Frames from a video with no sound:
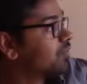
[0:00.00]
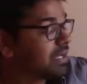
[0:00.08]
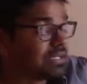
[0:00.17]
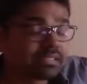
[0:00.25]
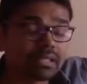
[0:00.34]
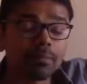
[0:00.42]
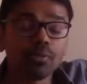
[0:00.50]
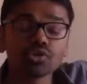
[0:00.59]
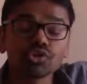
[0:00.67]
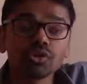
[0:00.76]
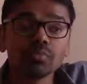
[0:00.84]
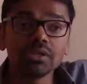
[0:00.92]
is
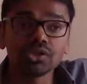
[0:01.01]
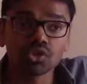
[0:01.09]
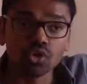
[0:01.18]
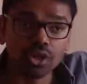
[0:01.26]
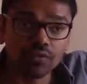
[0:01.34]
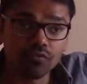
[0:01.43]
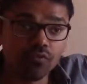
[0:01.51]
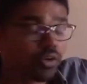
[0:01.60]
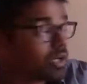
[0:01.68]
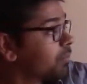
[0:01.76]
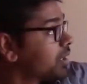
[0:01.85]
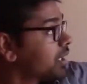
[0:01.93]
supposed to be showing for
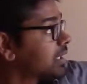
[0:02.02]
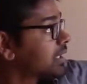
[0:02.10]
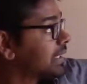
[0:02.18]
the particular